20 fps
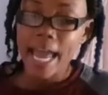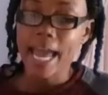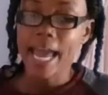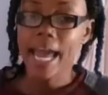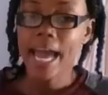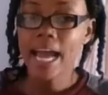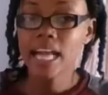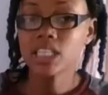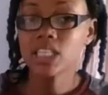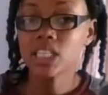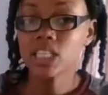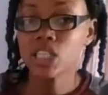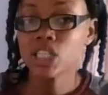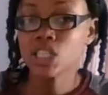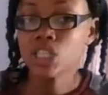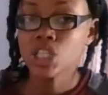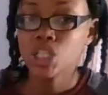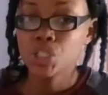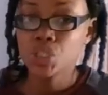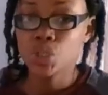8
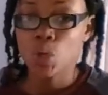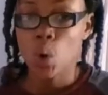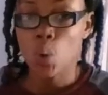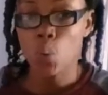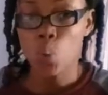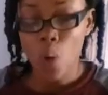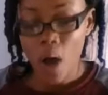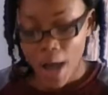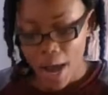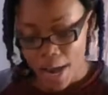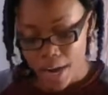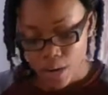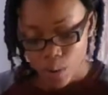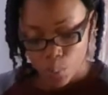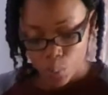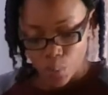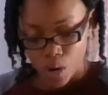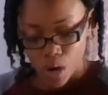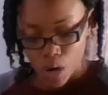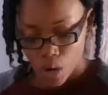inches wide,
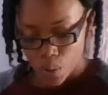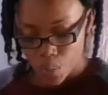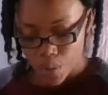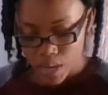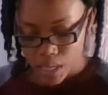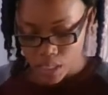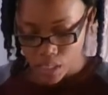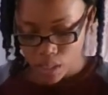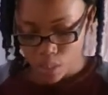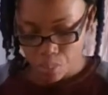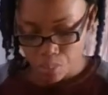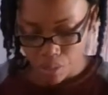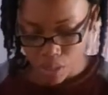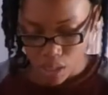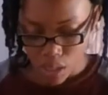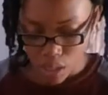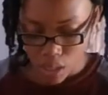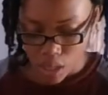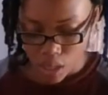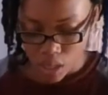we're going to
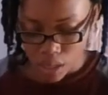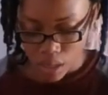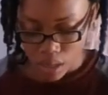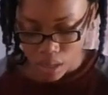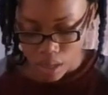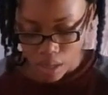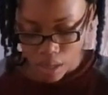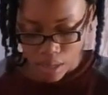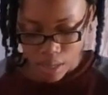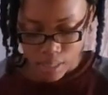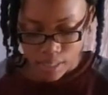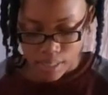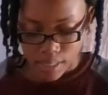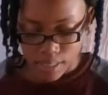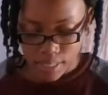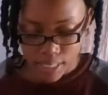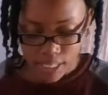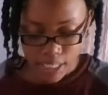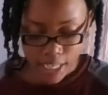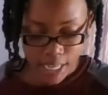be
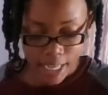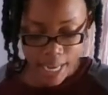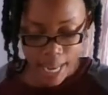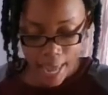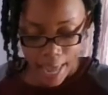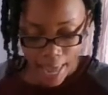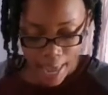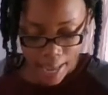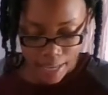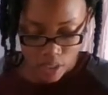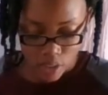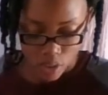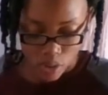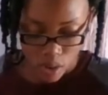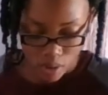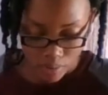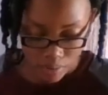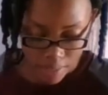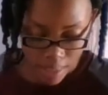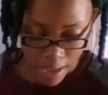stitching the ends
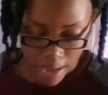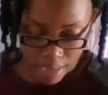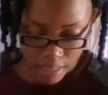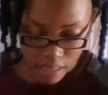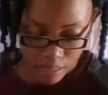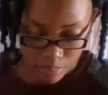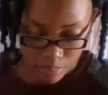of that.